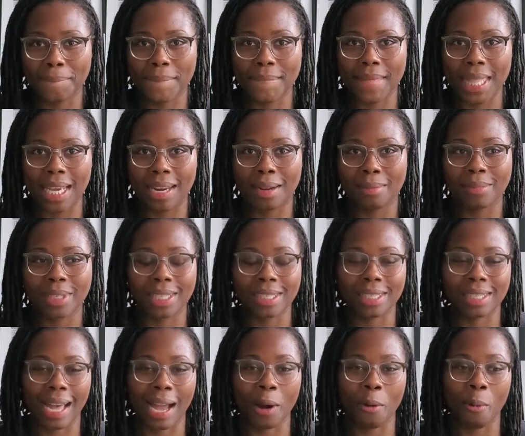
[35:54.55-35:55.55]
And then I'm just
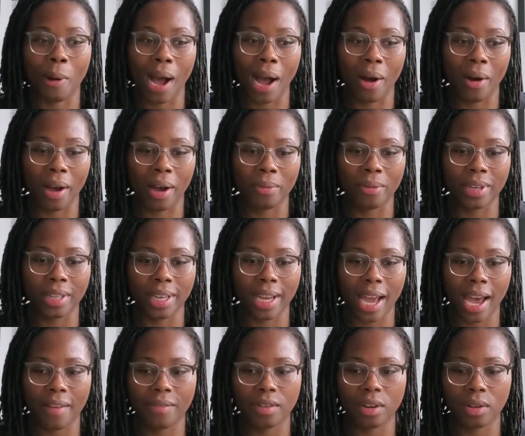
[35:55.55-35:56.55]
like, wow, I really
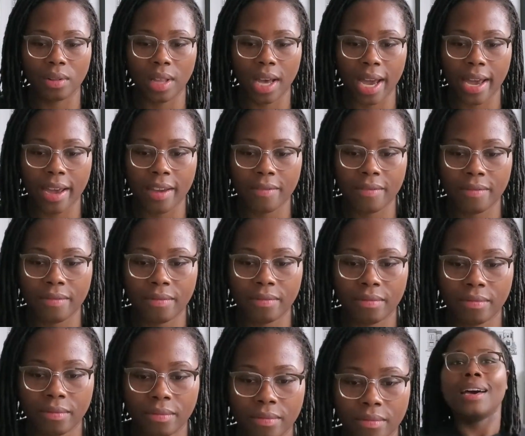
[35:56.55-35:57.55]
have no life.
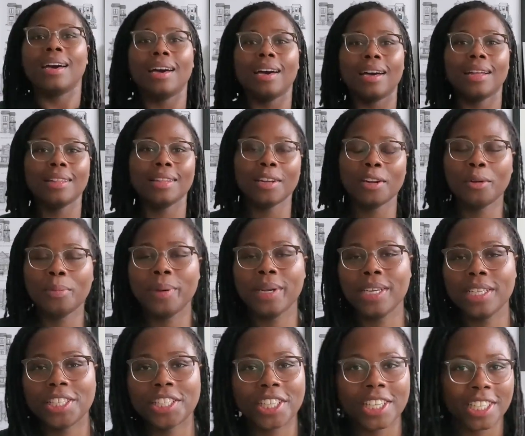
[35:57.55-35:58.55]
A little bit
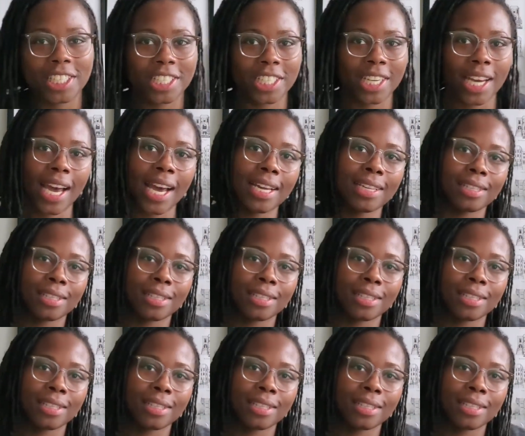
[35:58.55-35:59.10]
of chit chat.